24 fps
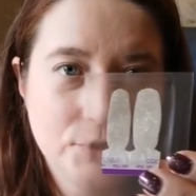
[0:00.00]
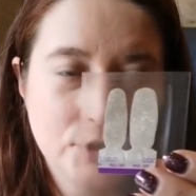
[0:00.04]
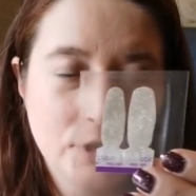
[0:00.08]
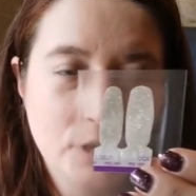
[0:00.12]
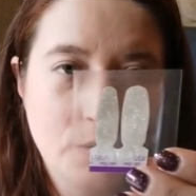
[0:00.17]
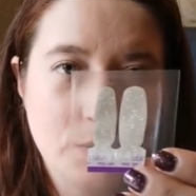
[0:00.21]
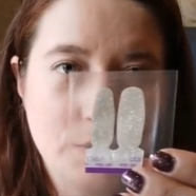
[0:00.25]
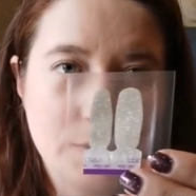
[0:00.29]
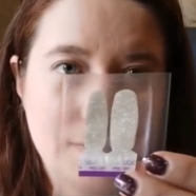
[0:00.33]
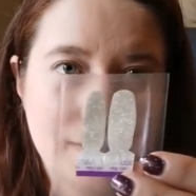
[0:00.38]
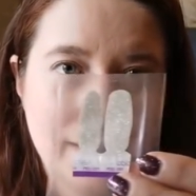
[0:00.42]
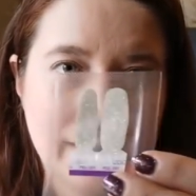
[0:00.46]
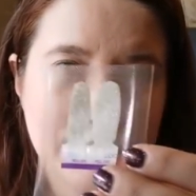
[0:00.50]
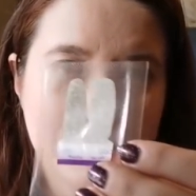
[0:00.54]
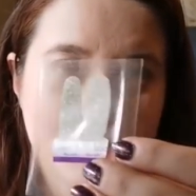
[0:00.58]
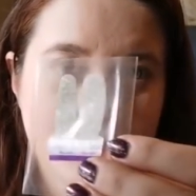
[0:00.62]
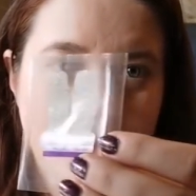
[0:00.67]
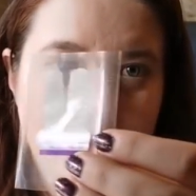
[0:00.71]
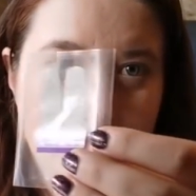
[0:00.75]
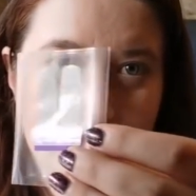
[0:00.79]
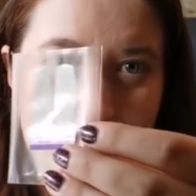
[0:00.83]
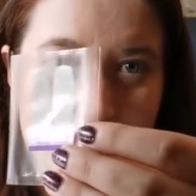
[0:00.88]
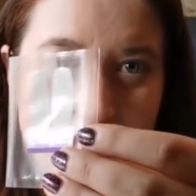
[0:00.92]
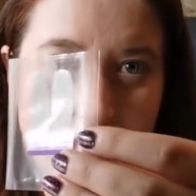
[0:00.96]
she always
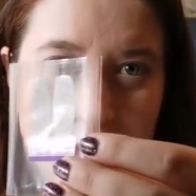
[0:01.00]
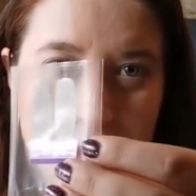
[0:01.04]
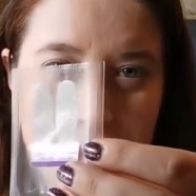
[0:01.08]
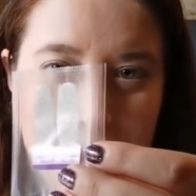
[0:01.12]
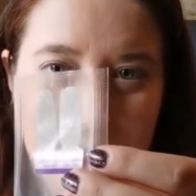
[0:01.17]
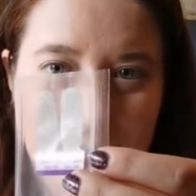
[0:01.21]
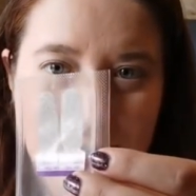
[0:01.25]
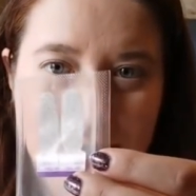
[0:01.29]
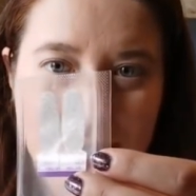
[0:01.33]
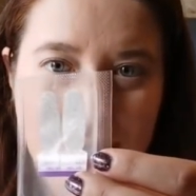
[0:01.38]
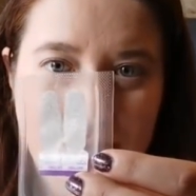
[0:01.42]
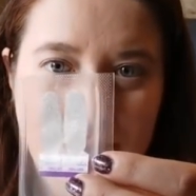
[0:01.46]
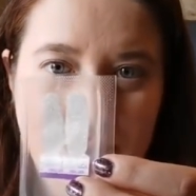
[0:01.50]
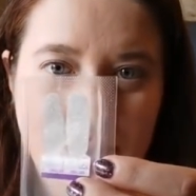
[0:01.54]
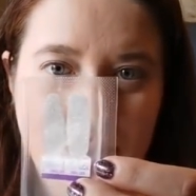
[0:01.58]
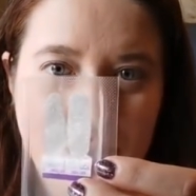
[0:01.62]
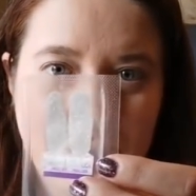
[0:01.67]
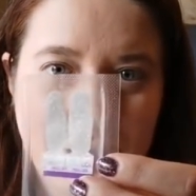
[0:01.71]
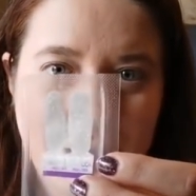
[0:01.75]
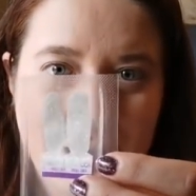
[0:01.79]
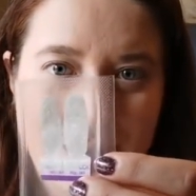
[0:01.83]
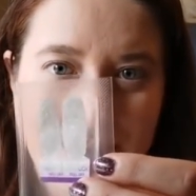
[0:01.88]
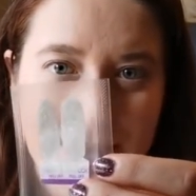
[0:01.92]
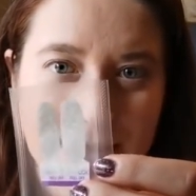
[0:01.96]
sends me a little kind
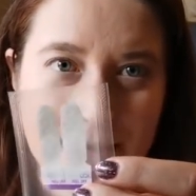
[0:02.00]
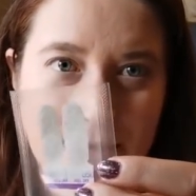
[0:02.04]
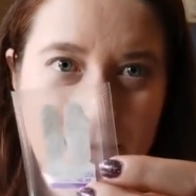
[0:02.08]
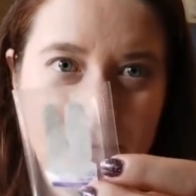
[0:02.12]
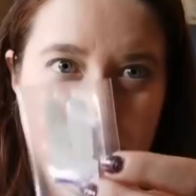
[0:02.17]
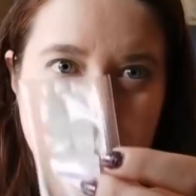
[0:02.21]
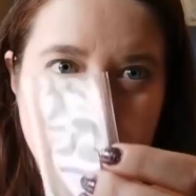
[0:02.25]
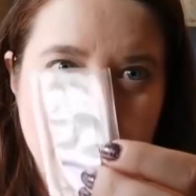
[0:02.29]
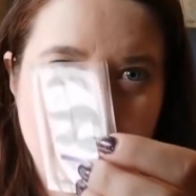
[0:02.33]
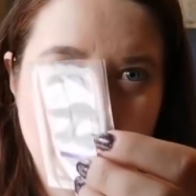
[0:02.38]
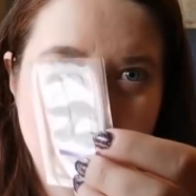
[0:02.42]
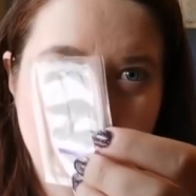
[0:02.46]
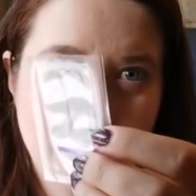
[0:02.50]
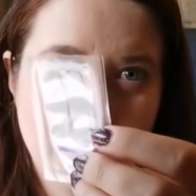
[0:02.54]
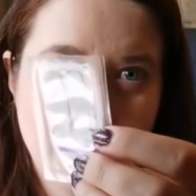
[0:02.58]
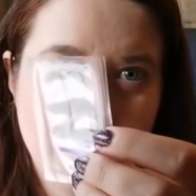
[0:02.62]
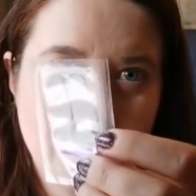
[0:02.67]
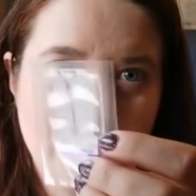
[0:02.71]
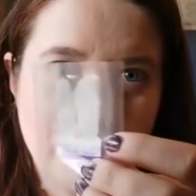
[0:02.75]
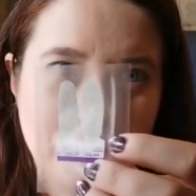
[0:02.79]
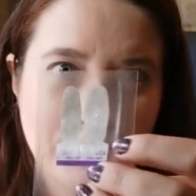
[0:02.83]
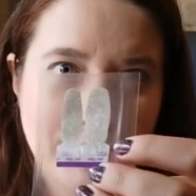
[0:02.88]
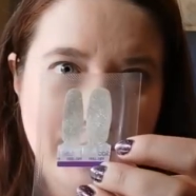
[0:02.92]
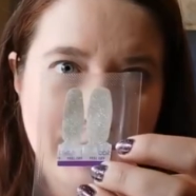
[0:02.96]
of pack
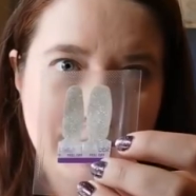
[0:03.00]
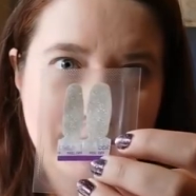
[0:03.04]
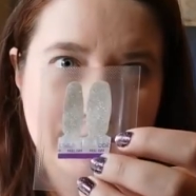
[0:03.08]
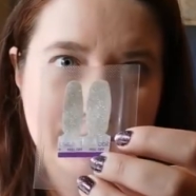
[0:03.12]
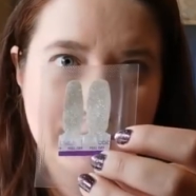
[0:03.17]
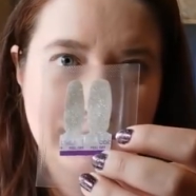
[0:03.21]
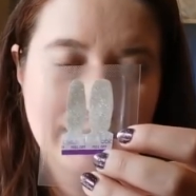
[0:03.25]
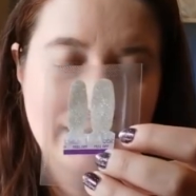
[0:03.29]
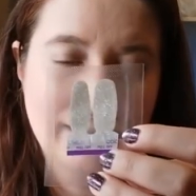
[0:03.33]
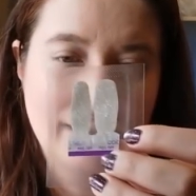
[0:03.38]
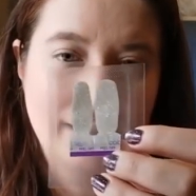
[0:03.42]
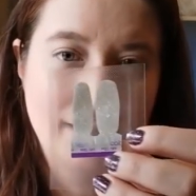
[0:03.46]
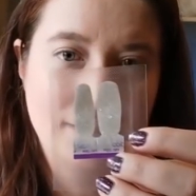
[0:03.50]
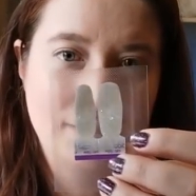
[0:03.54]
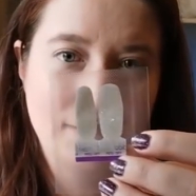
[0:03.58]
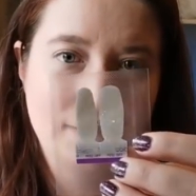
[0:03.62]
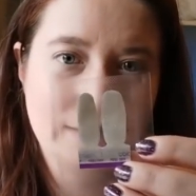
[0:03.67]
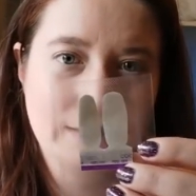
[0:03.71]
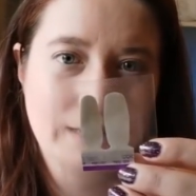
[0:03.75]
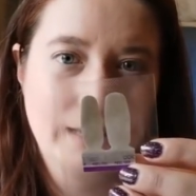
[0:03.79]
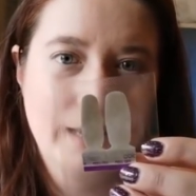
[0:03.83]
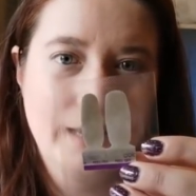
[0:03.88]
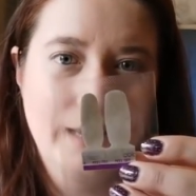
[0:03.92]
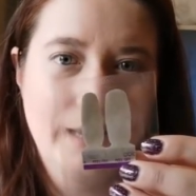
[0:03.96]
of accent
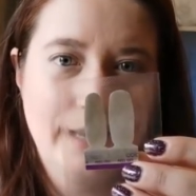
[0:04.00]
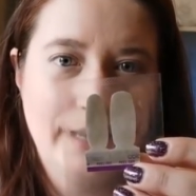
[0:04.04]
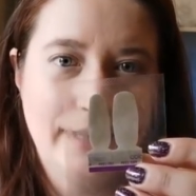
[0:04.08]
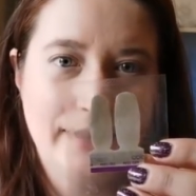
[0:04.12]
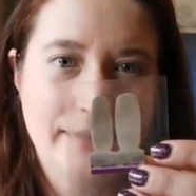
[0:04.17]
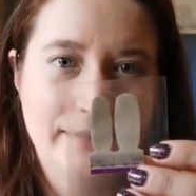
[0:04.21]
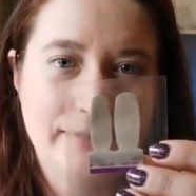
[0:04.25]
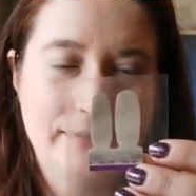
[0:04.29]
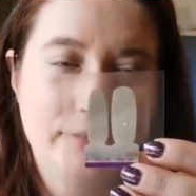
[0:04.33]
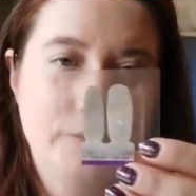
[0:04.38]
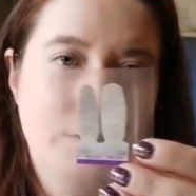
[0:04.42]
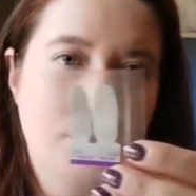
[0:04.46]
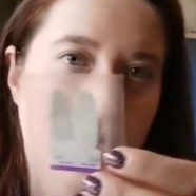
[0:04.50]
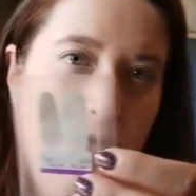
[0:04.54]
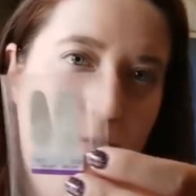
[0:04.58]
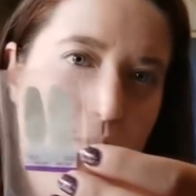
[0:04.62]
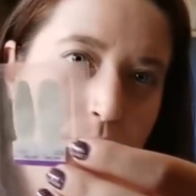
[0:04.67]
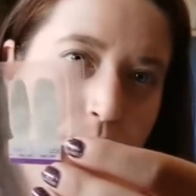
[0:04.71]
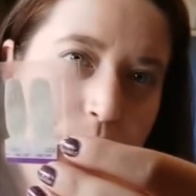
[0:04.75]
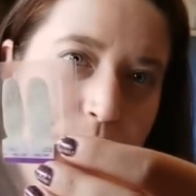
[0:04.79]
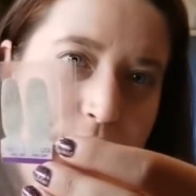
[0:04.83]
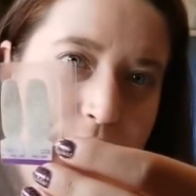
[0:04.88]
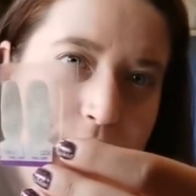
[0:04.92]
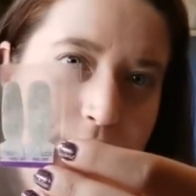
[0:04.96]
nails, and this is
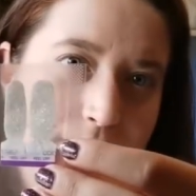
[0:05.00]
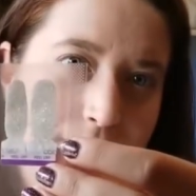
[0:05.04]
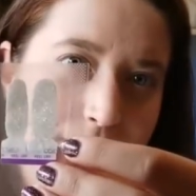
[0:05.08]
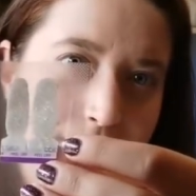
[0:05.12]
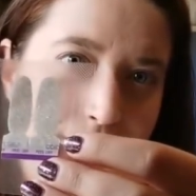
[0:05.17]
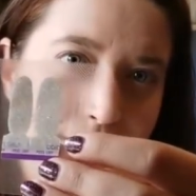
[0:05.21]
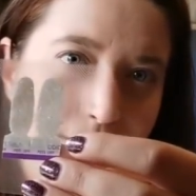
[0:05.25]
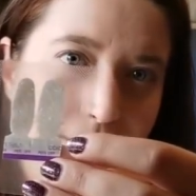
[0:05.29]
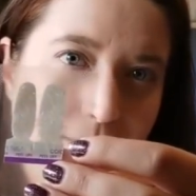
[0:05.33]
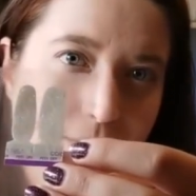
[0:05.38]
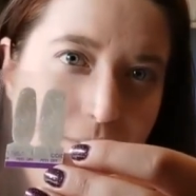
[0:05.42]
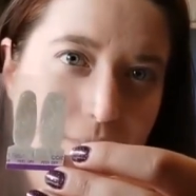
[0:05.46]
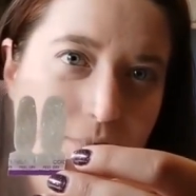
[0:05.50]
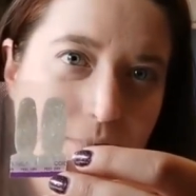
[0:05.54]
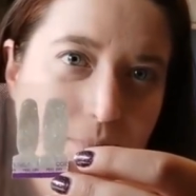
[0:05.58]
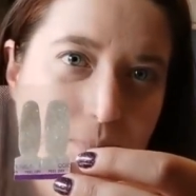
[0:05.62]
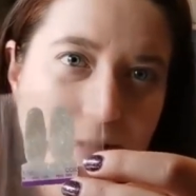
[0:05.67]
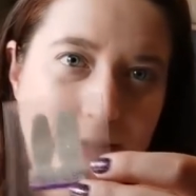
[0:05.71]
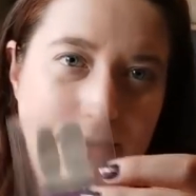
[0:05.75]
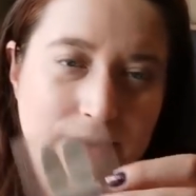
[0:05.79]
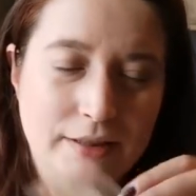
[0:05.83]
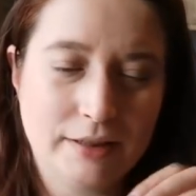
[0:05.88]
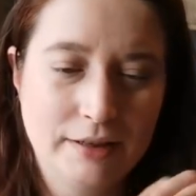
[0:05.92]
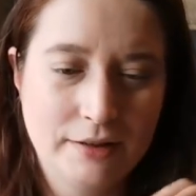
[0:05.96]
Home Sleet
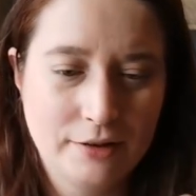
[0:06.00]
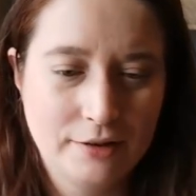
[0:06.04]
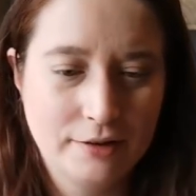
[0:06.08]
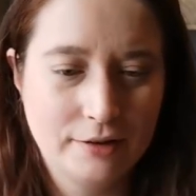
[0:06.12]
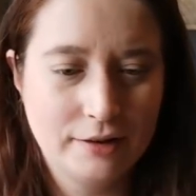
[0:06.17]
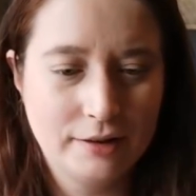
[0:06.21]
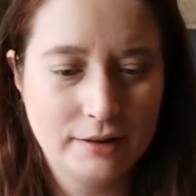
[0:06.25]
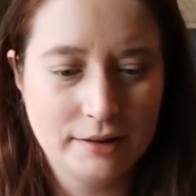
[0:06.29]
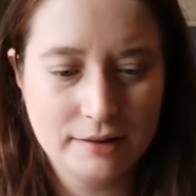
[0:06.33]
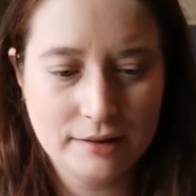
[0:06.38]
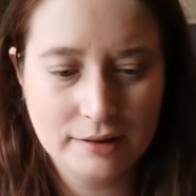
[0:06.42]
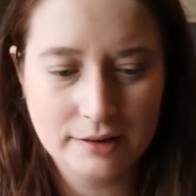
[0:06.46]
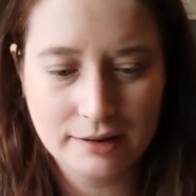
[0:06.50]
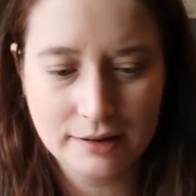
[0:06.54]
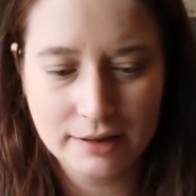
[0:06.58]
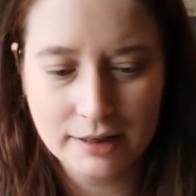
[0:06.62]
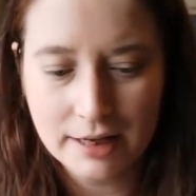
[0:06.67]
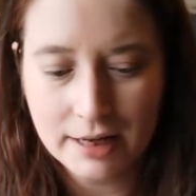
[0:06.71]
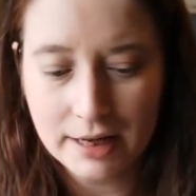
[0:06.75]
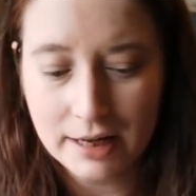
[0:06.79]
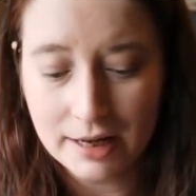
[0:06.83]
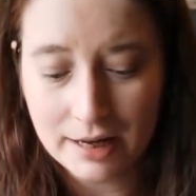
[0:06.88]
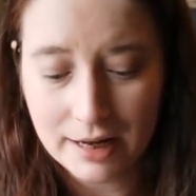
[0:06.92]
Home. It's another glitter.